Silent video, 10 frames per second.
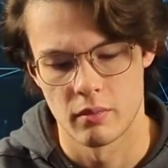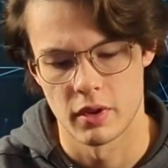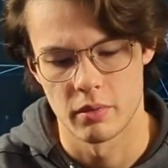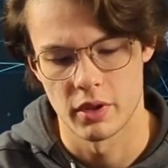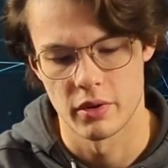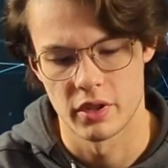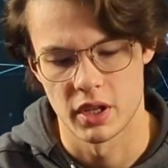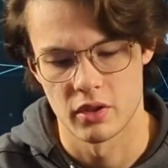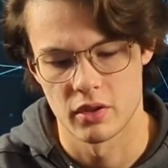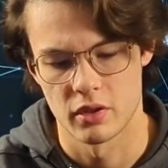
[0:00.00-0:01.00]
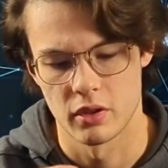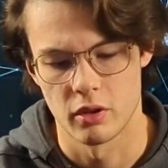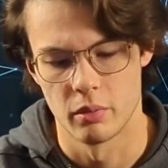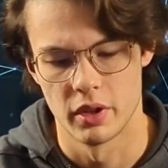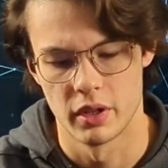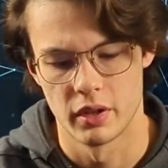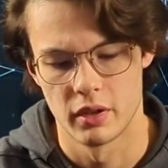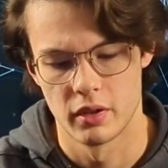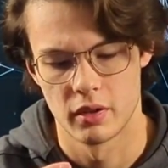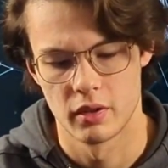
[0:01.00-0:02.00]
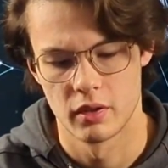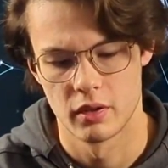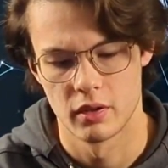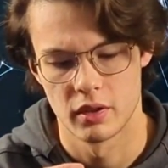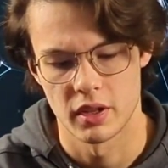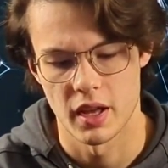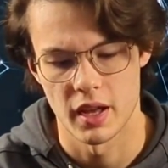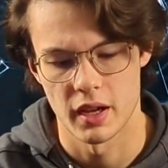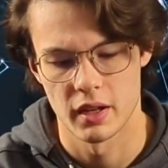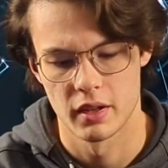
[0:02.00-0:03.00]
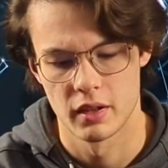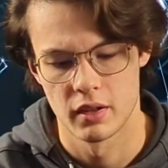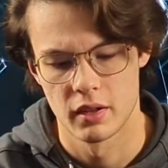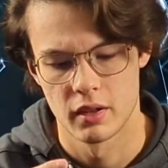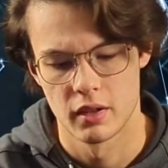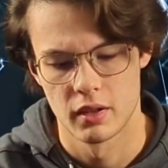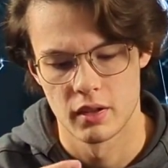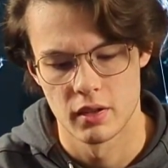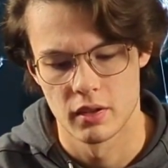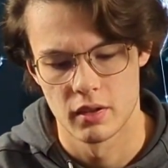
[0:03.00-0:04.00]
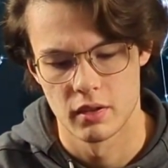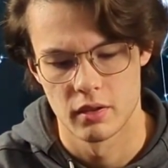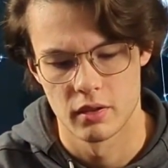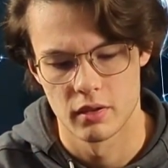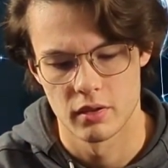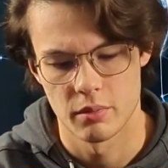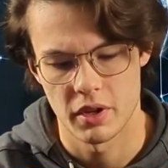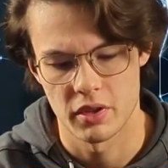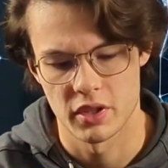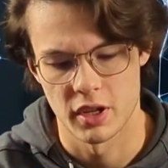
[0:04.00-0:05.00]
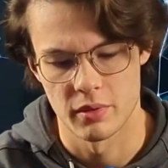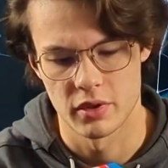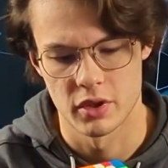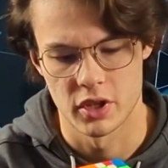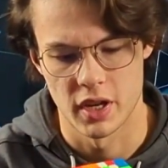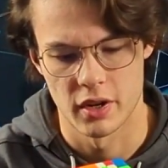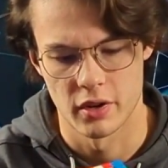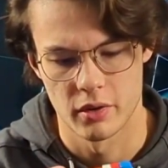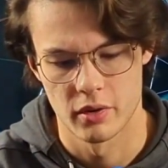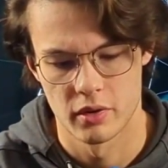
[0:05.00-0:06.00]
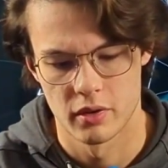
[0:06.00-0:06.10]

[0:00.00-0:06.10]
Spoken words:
Might play with the tensions a little bit. Yeah. It's about the same as the Shadow.